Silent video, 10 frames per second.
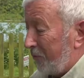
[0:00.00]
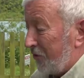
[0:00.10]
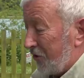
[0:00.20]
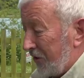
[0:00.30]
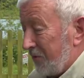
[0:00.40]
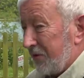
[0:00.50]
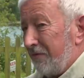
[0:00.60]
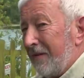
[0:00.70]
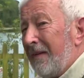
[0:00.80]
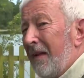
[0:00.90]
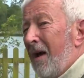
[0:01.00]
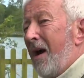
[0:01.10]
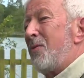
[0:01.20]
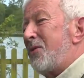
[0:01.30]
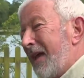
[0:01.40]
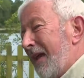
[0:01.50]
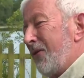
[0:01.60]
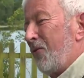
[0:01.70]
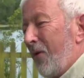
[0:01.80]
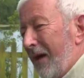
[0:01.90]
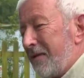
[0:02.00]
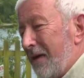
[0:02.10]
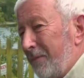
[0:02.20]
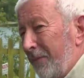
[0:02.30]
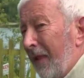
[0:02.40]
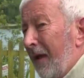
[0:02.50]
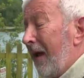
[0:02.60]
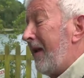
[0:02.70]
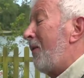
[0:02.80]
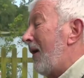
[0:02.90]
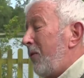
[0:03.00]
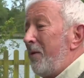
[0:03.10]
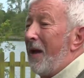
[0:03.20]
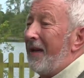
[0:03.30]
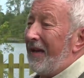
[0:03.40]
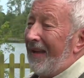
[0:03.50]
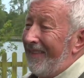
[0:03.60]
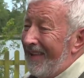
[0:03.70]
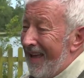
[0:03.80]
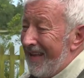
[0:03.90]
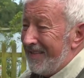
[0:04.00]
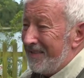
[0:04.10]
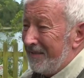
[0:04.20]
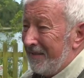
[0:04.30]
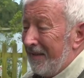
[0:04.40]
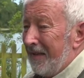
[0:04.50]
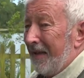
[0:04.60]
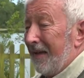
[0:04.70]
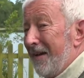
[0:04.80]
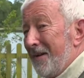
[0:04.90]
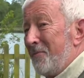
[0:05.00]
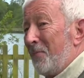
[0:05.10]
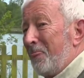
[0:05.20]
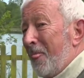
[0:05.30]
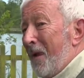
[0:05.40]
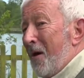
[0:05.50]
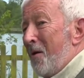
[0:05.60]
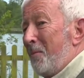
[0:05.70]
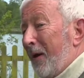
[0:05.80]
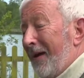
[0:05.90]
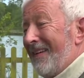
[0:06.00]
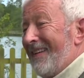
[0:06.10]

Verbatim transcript: the producer and I was getting all het up anyway we made it in the end um, but